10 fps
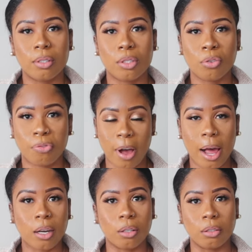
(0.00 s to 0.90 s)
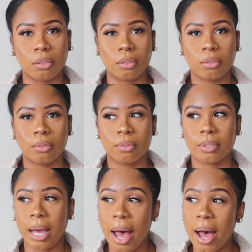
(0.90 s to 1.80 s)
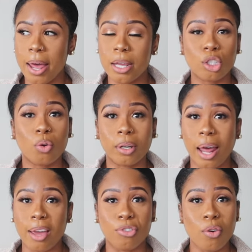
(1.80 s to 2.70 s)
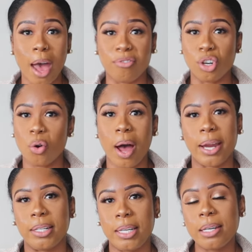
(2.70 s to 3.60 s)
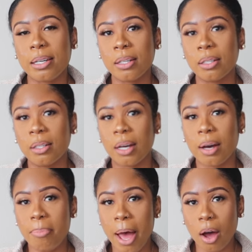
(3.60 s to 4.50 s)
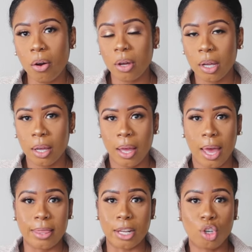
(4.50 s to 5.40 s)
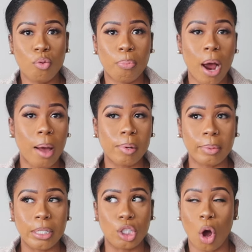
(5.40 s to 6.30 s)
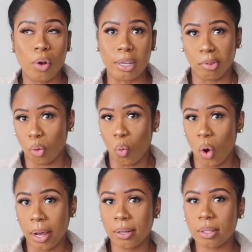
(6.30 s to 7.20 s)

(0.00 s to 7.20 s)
to follow God into a life you have no idea about and that you probably don't even want.